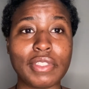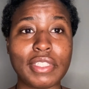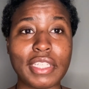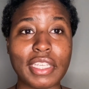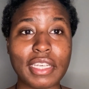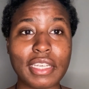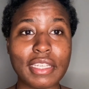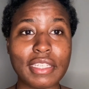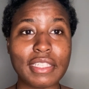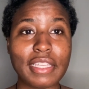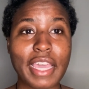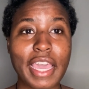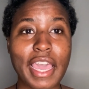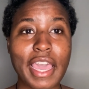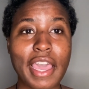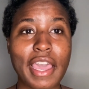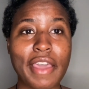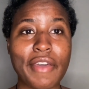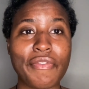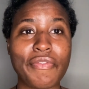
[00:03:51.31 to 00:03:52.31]
does
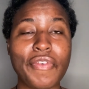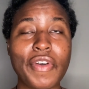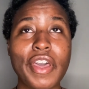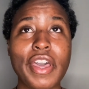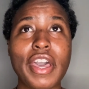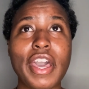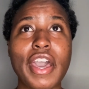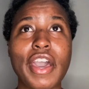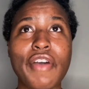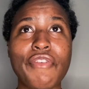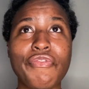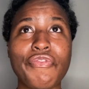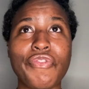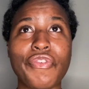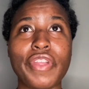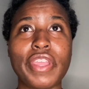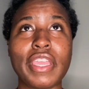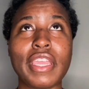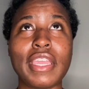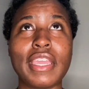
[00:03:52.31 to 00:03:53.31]
have a
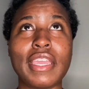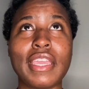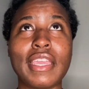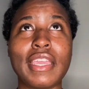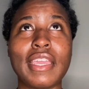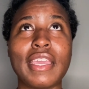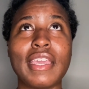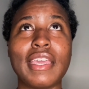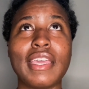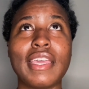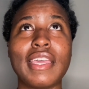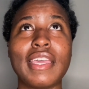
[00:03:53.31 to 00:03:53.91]
free